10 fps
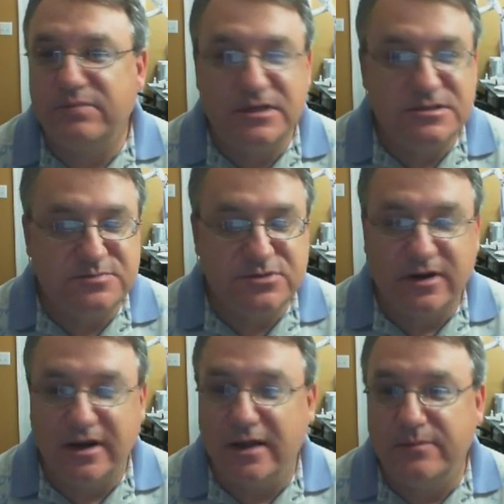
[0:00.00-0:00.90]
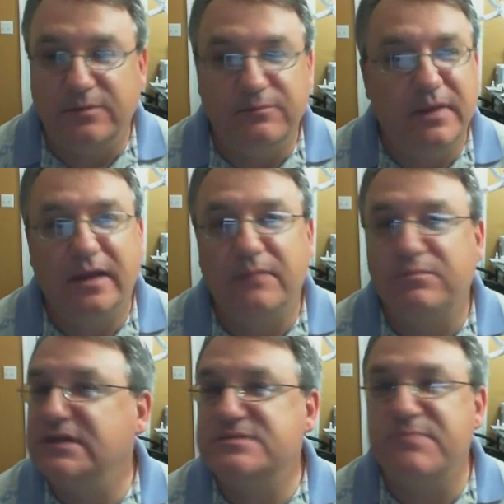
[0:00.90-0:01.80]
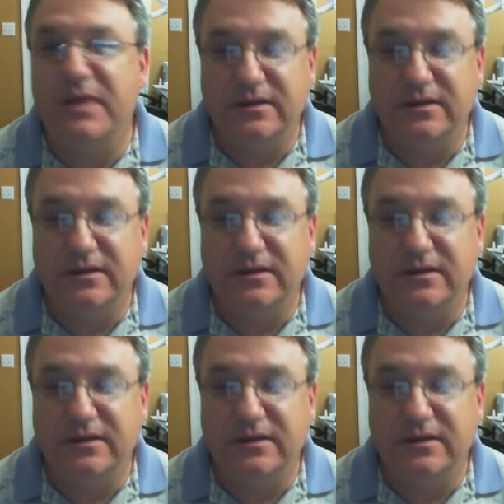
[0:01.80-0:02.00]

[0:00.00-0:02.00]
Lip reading: please subscribe, and man, please make